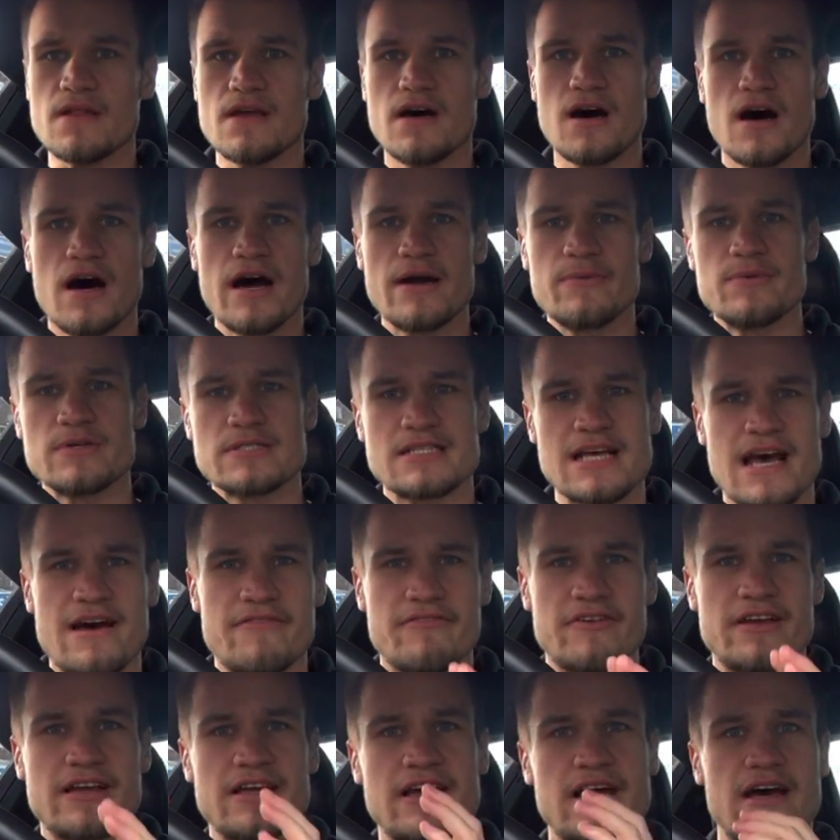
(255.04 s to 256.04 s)
I was
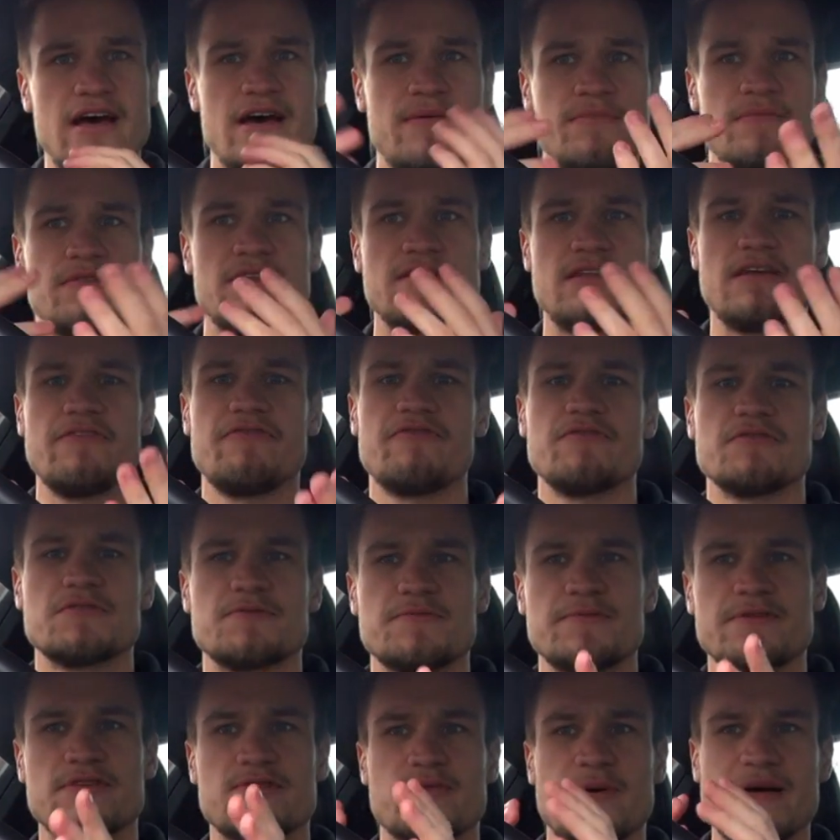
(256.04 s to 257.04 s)
having the difference
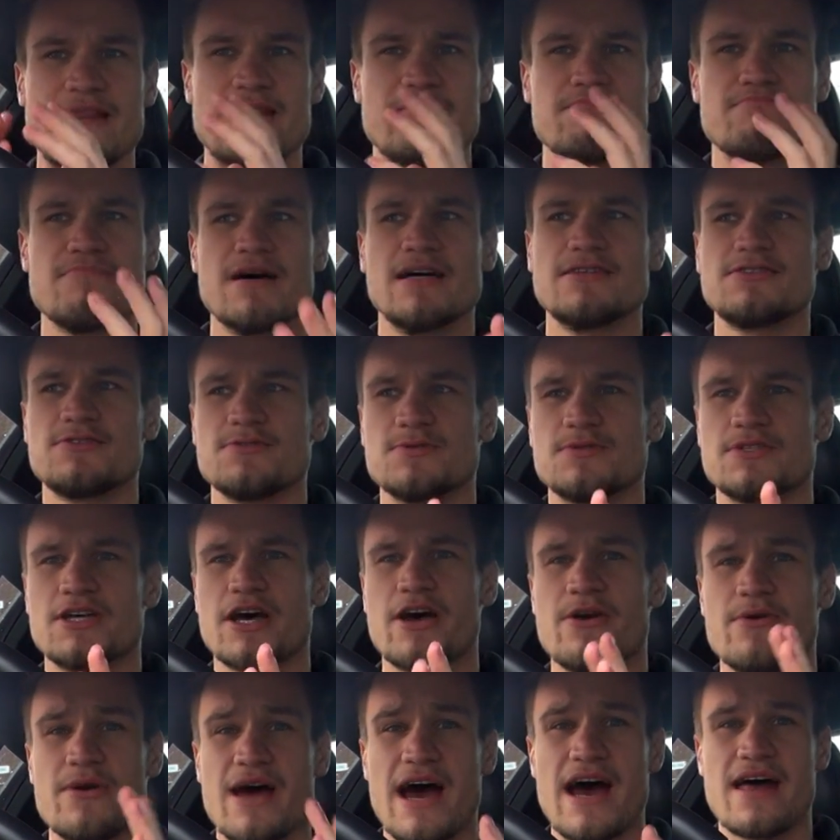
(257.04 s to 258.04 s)
between the muscle
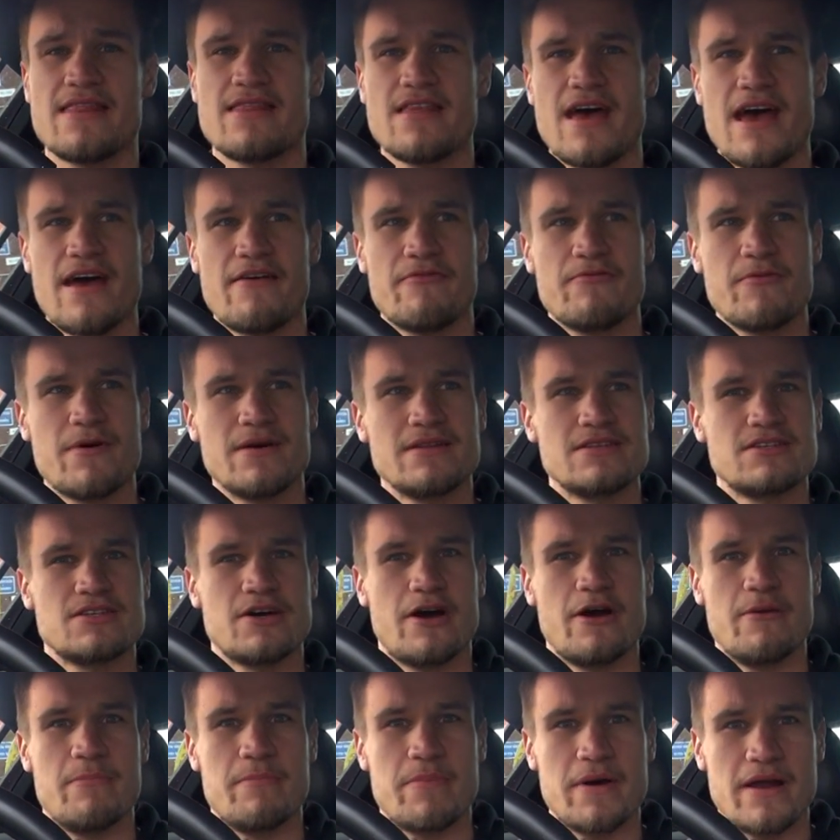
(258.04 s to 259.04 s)
tone and the F1
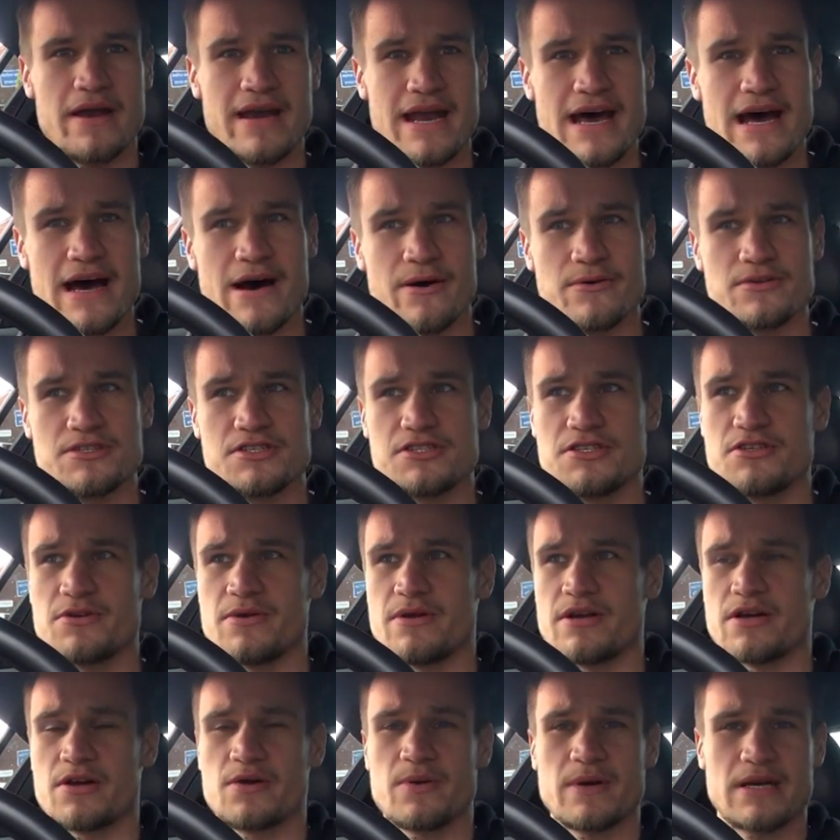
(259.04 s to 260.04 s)
tone. But now, just
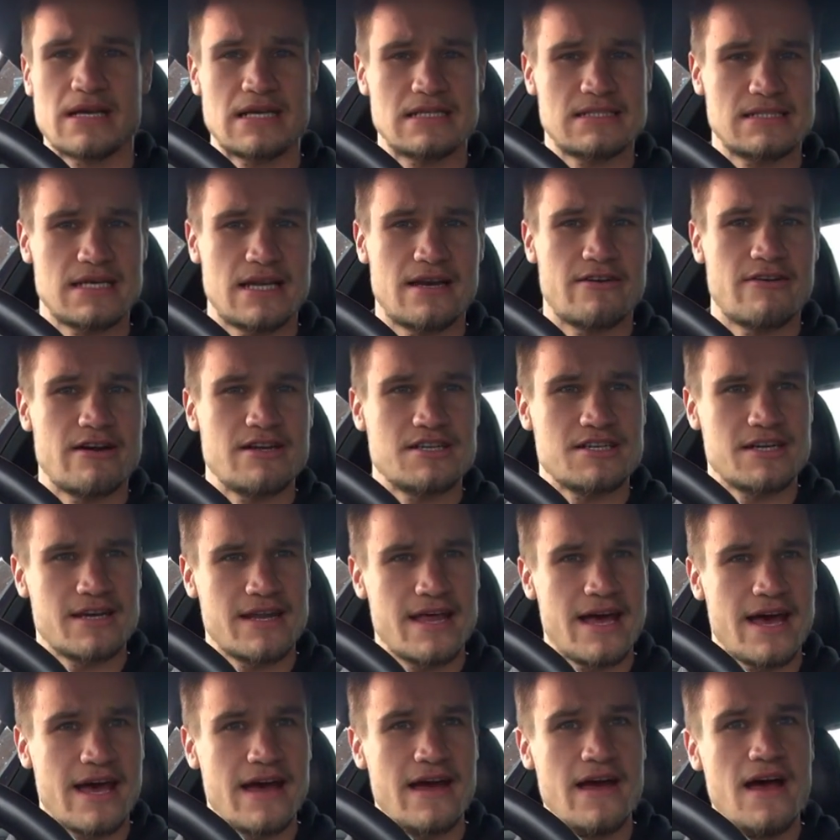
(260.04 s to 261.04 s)
doing a quick acceleration
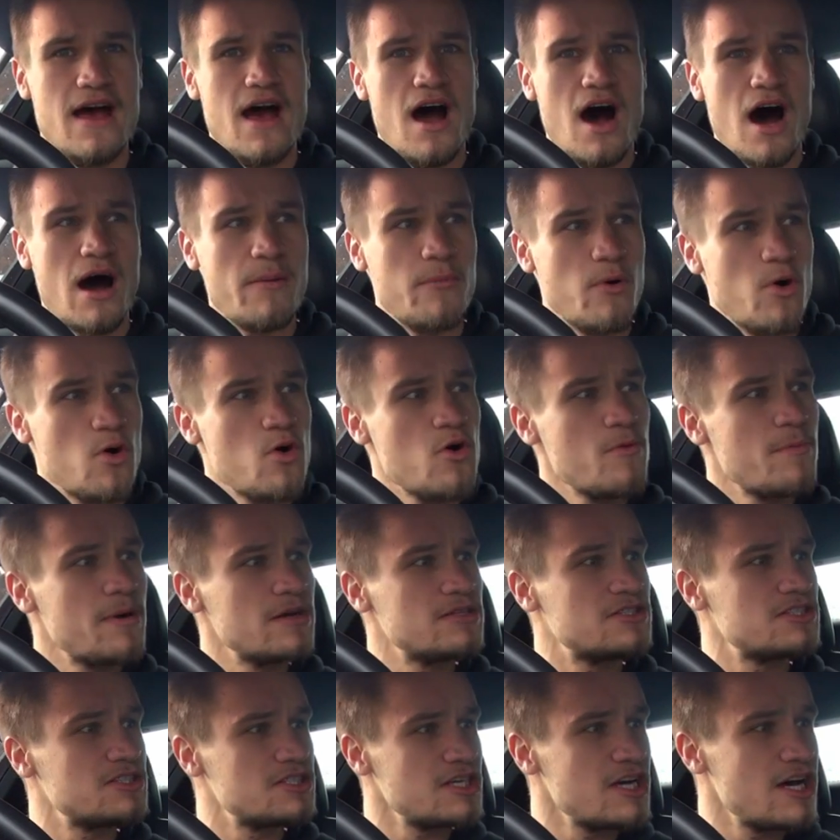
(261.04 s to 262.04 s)
there, I'm
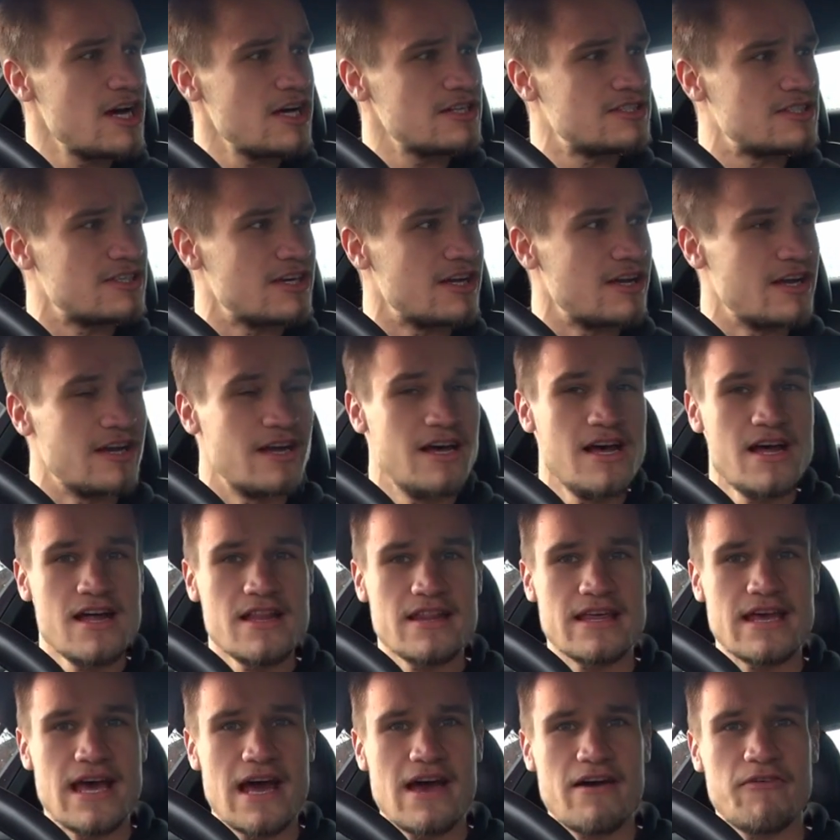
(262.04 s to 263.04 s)
almost certain
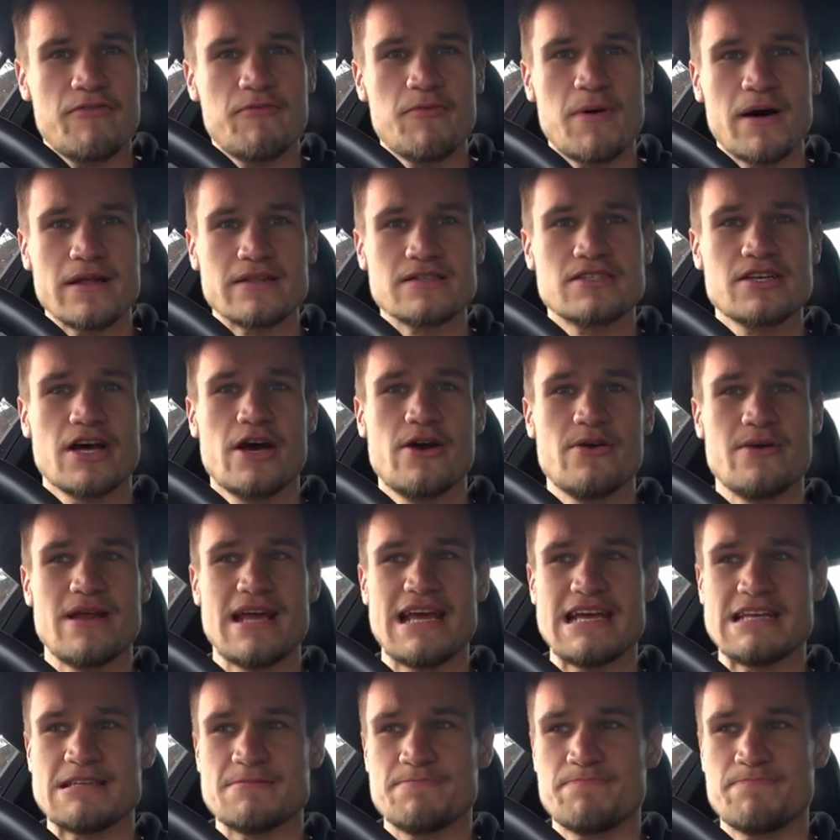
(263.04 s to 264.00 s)
the F1 tone is